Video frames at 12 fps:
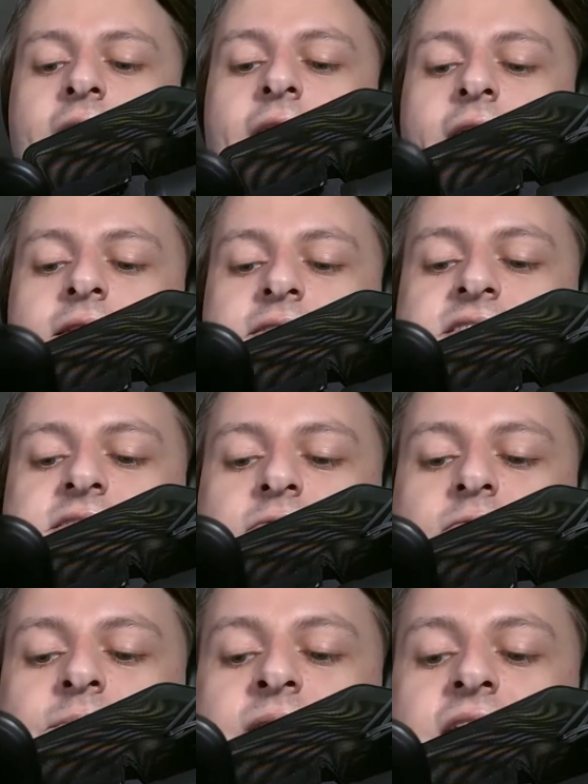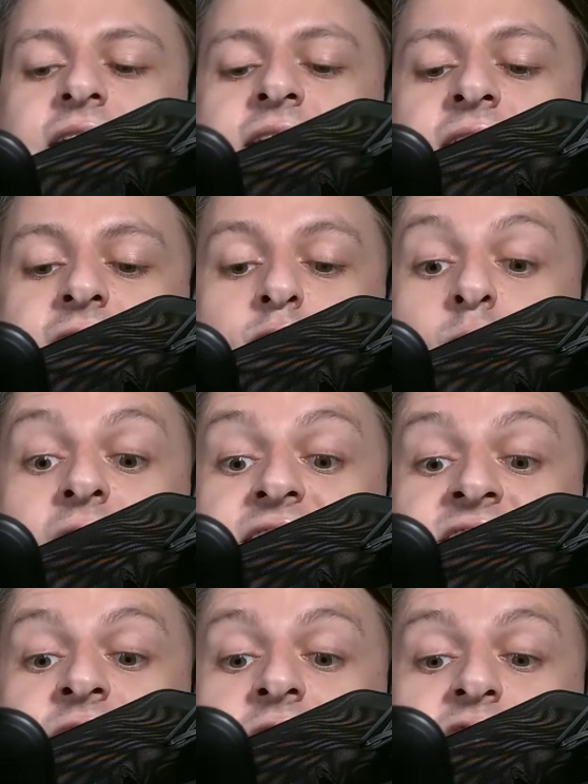Alice repeated in great
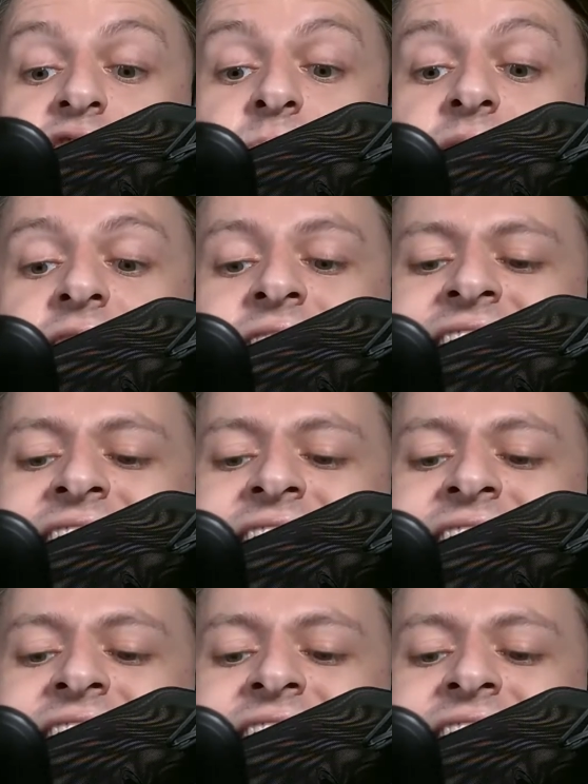astonishment.